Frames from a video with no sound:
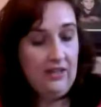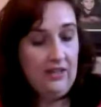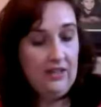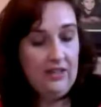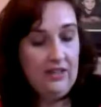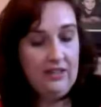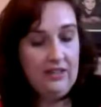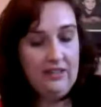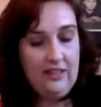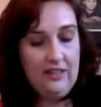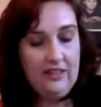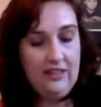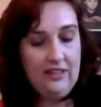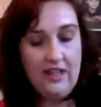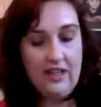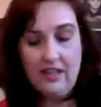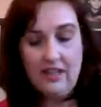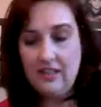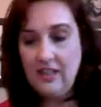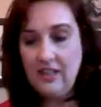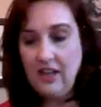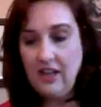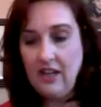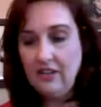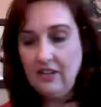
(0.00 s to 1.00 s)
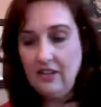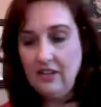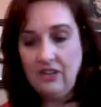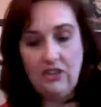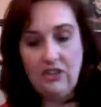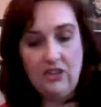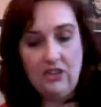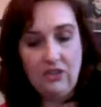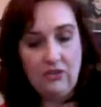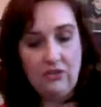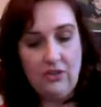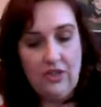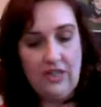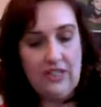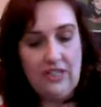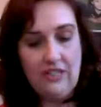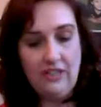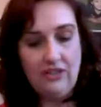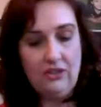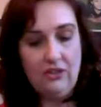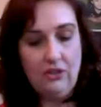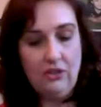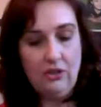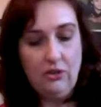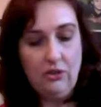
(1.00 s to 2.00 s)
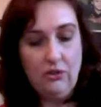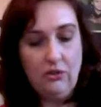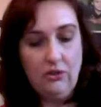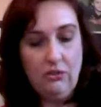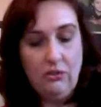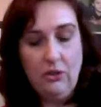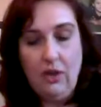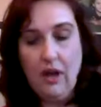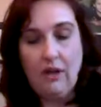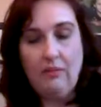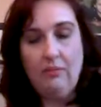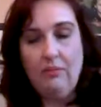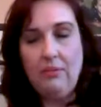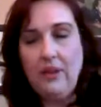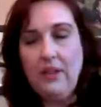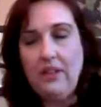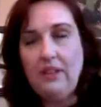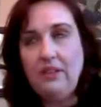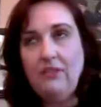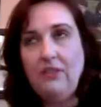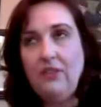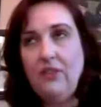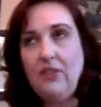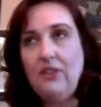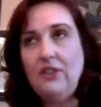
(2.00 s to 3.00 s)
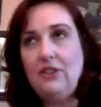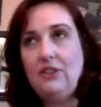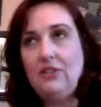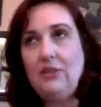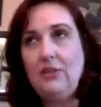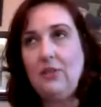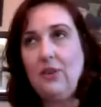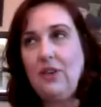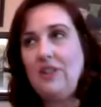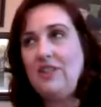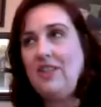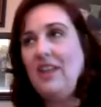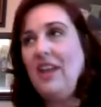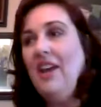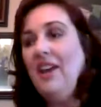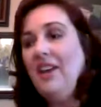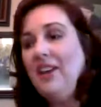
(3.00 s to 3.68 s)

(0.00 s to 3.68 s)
because then it tells us discrete is too complex for this course.